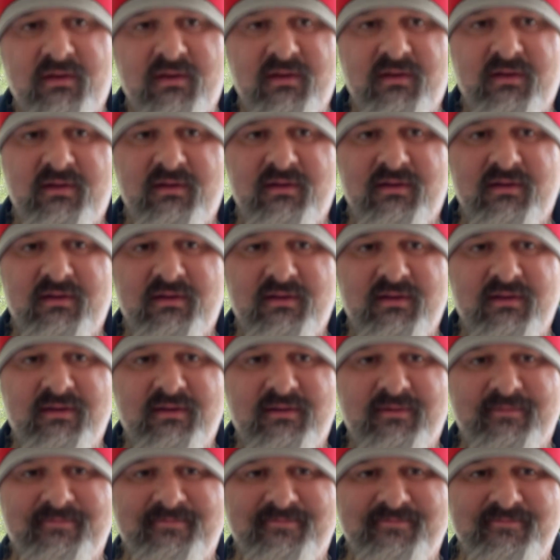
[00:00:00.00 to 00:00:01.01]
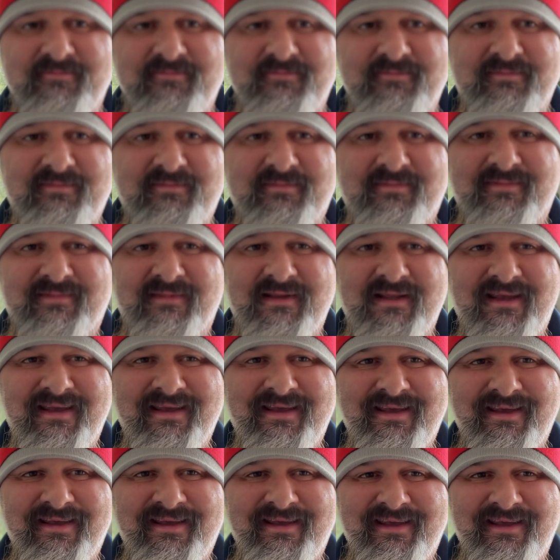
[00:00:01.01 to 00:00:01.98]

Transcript: Nobody speaks.